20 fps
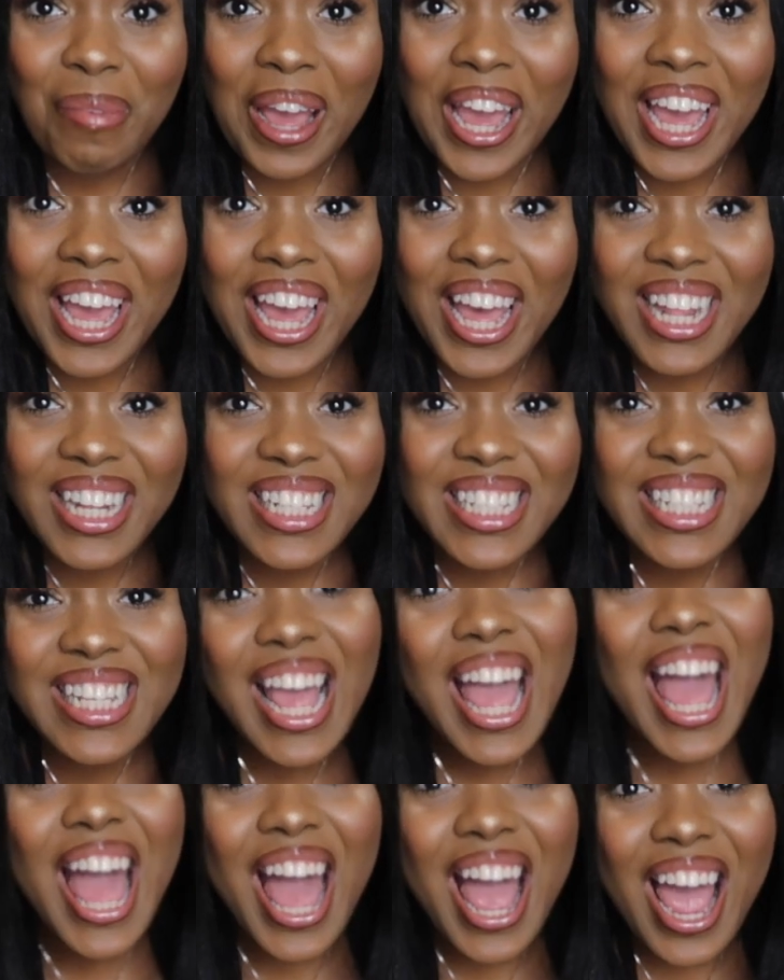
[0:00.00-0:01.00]
my hands
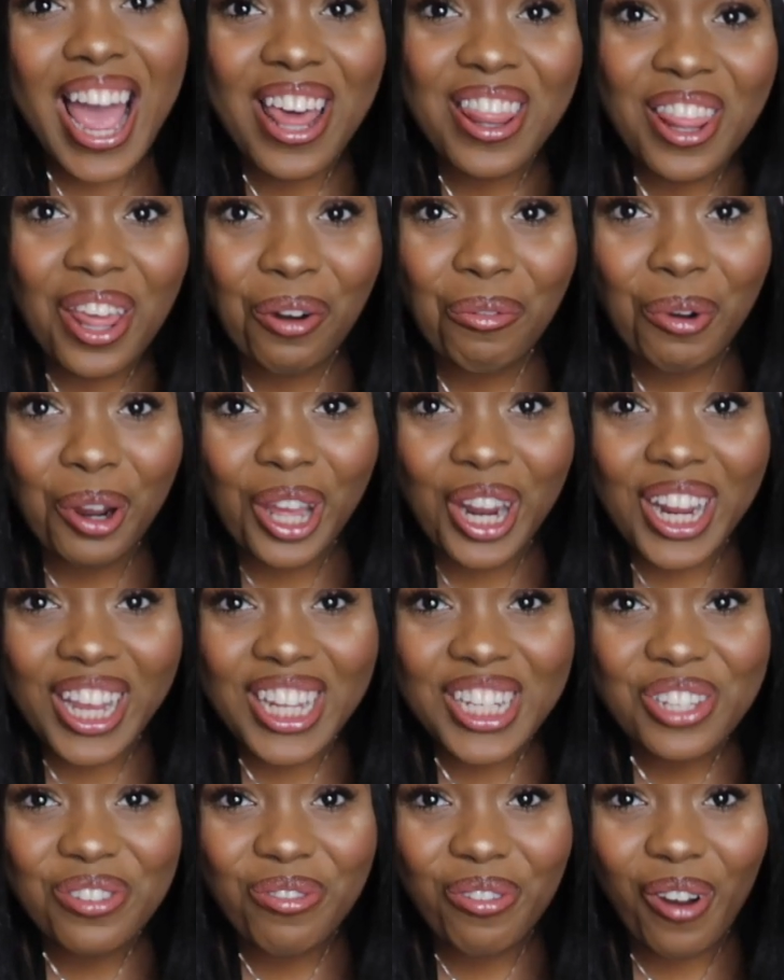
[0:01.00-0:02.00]
and then we're gonna
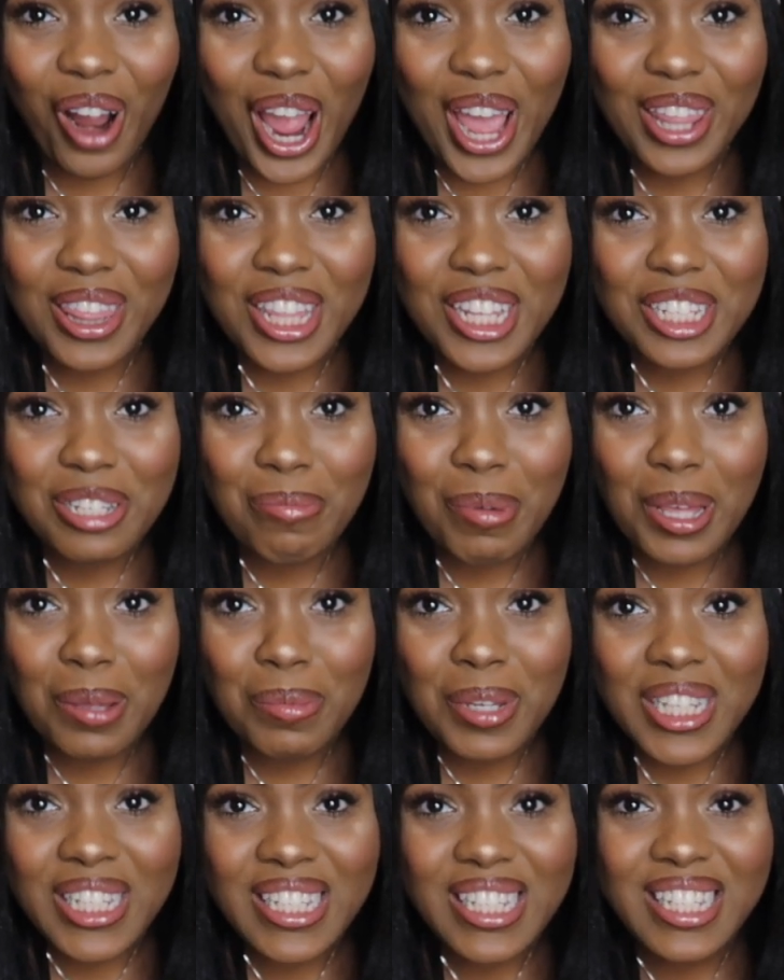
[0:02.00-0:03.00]
get to frying these
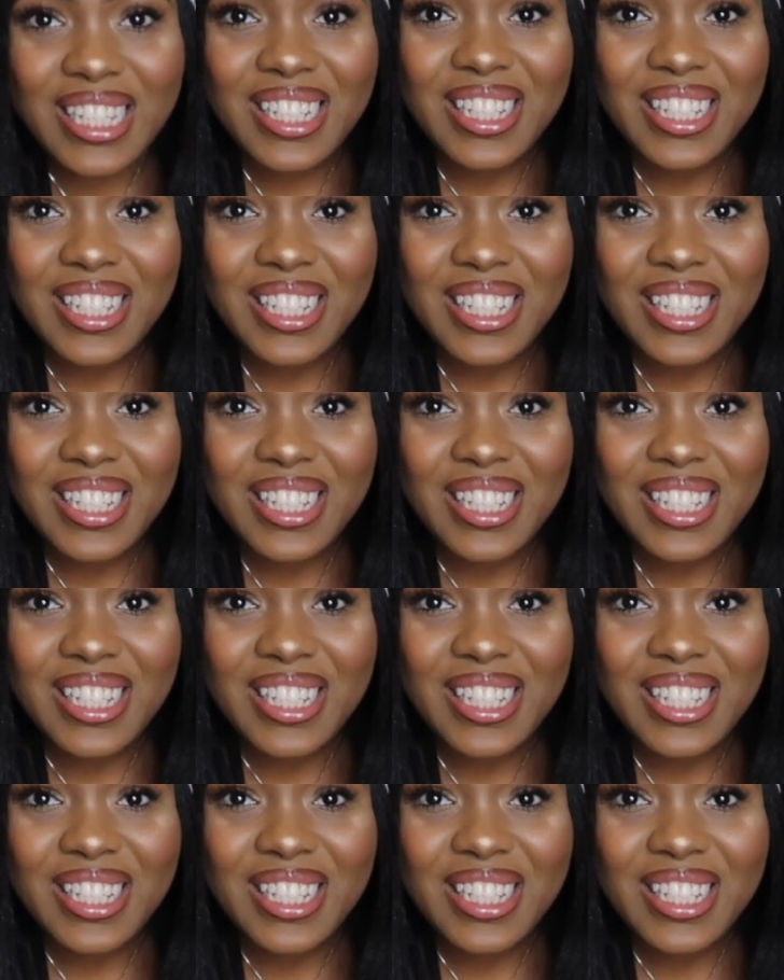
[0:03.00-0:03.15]
babies.